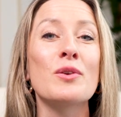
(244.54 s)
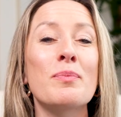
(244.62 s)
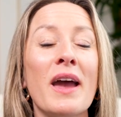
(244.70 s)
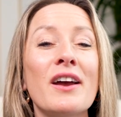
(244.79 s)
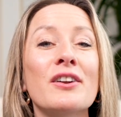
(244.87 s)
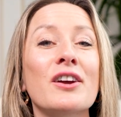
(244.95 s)
You
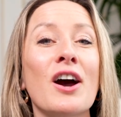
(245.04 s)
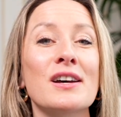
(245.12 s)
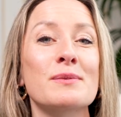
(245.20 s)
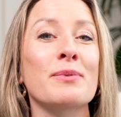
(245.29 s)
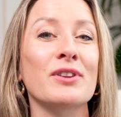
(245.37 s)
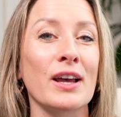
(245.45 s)
pay on a
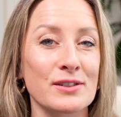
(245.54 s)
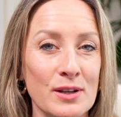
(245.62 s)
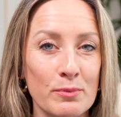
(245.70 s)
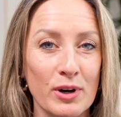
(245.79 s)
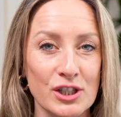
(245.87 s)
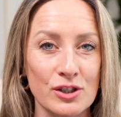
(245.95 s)
cost per 1,000
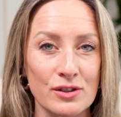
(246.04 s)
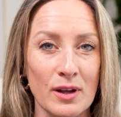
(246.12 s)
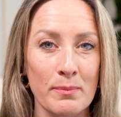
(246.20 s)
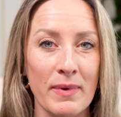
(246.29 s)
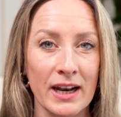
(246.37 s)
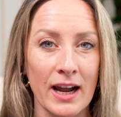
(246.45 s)
impressions
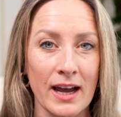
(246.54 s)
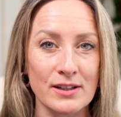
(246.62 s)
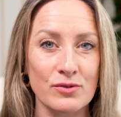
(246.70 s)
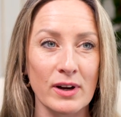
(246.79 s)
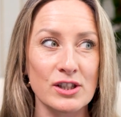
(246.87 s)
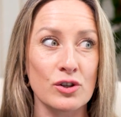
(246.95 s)
on meta
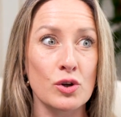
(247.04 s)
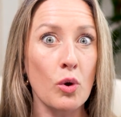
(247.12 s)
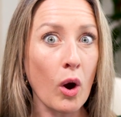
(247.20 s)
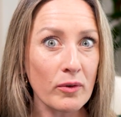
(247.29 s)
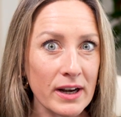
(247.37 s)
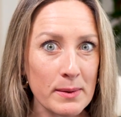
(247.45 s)
ads, right? So you
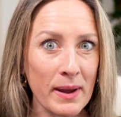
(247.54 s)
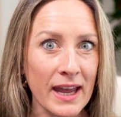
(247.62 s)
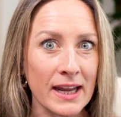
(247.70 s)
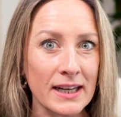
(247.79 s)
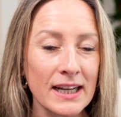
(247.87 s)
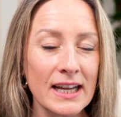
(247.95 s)
already
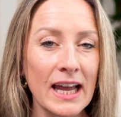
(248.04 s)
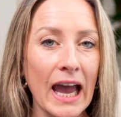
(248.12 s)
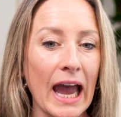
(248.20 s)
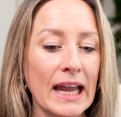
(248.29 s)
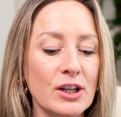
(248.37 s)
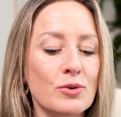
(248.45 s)
paid
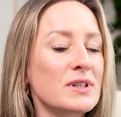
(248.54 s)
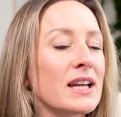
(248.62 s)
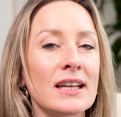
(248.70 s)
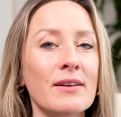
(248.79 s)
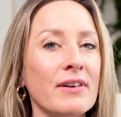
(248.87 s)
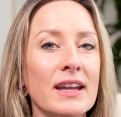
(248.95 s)
and you
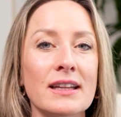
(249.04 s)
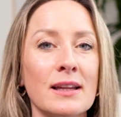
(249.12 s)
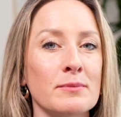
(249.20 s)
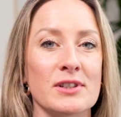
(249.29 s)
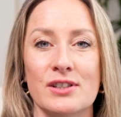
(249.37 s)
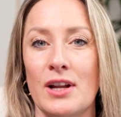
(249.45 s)
didn't even get
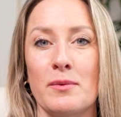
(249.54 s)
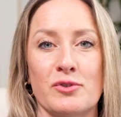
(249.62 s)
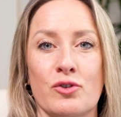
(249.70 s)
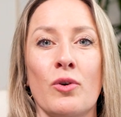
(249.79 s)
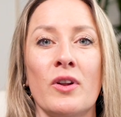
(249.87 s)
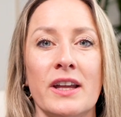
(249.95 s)
them to stop
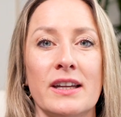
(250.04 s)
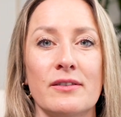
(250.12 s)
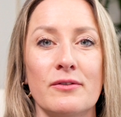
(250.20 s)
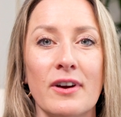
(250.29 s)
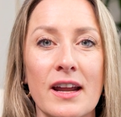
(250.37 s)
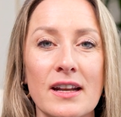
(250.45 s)
scrolling,
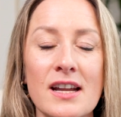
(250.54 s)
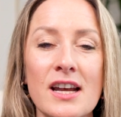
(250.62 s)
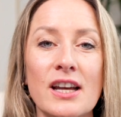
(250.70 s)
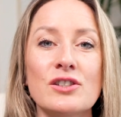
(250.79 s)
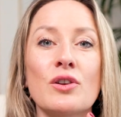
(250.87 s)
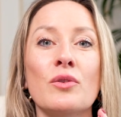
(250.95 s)
right?
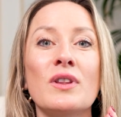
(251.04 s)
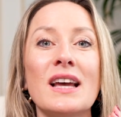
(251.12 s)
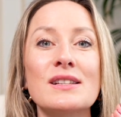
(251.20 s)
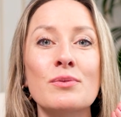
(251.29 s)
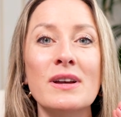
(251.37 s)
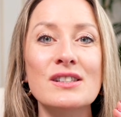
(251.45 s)
So
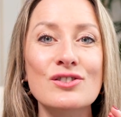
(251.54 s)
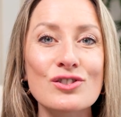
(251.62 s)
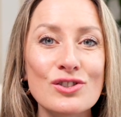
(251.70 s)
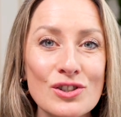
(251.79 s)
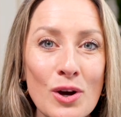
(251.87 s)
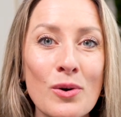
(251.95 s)
that's why it's
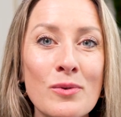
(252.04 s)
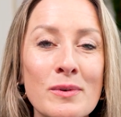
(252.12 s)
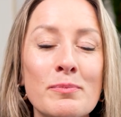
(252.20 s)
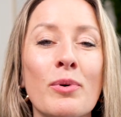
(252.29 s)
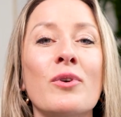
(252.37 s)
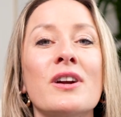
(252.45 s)
so
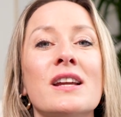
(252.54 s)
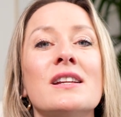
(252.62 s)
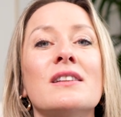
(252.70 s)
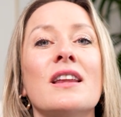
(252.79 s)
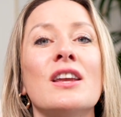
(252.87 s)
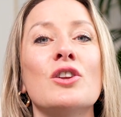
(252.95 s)

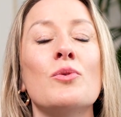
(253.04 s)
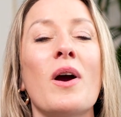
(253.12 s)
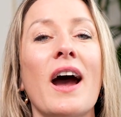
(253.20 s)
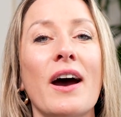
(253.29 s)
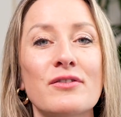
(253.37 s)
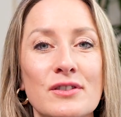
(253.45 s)
important that you
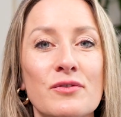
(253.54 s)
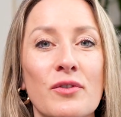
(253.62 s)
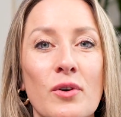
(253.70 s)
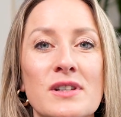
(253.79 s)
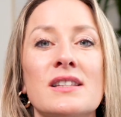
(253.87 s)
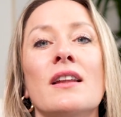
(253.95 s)
have to
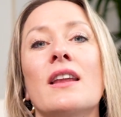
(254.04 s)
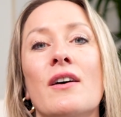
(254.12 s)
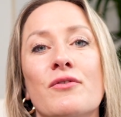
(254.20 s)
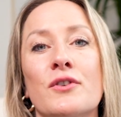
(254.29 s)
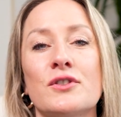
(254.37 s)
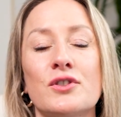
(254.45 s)
focus on
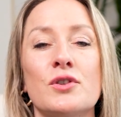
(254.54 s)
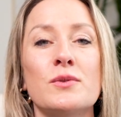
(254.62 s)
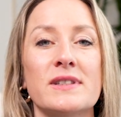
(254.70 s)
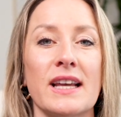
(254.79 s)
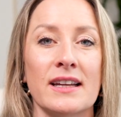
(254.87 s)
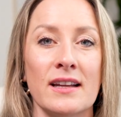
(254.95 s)
that first
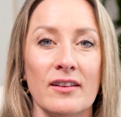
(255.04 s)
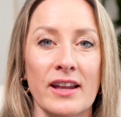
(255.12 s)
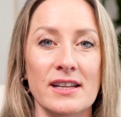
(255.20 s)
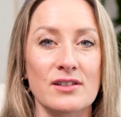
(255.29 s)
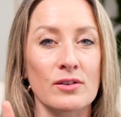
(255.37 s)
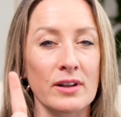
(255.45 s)
2-second
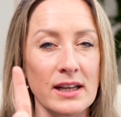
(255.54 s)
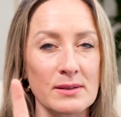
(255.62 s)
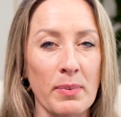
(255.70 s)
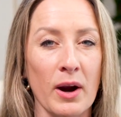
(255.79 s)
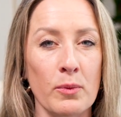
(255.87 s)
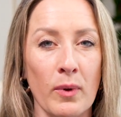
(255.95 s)
glance. So that's
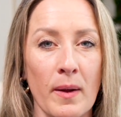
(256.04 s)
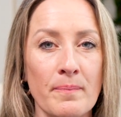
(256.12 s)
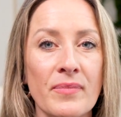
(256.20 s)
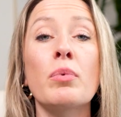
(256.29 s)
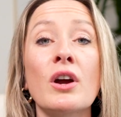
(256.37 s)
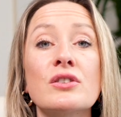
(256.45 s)
part 1.
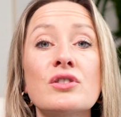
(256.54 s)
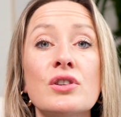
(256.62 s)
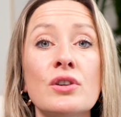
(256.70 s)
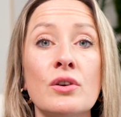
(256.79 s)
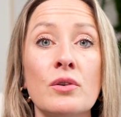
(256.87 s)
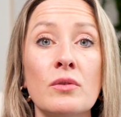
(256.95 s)
Part
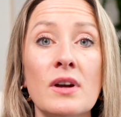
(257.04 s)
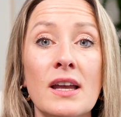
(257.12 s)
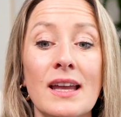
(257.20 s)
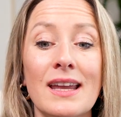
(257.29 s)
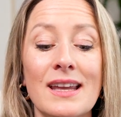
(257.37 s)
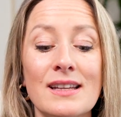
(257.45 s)
2
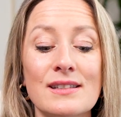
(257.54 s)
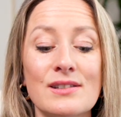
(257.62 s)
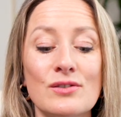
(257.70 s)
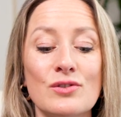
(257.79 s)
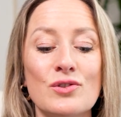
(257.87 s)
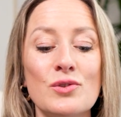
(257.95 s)
is,
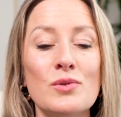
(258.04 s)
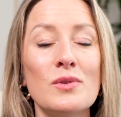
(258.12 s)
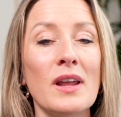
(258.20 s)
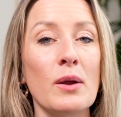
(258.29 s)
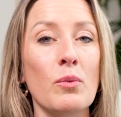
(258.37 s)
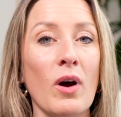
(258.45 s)
do
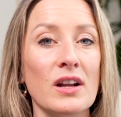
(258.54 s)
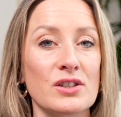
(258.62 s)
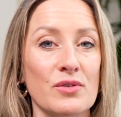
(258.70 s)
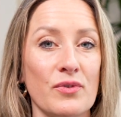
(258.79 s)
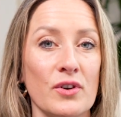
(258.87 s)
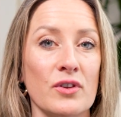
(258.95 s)
they
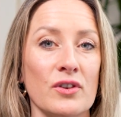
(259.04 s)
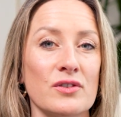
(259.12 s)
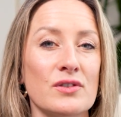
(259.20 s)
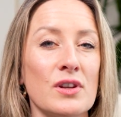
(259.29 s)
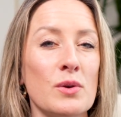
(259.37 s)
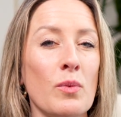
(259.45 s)
watch further?
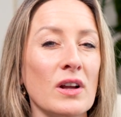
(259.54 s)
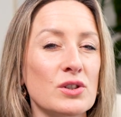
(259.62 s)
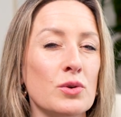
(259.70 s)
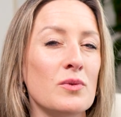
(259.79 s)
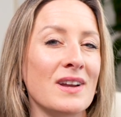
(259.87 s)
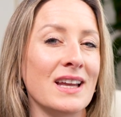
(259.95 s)
So you want
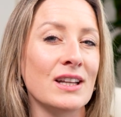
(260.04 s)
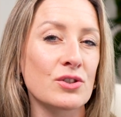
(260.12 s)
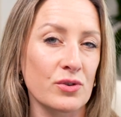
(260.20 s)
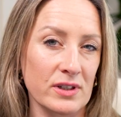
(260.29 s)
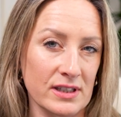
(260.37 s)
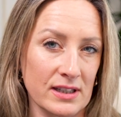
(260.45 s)
to
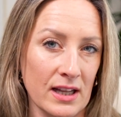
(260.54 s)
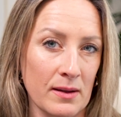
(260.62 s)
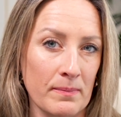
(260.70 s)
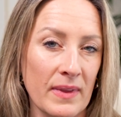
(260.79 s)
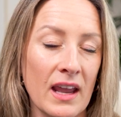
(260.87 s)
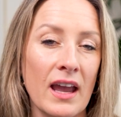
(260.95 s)
interest them.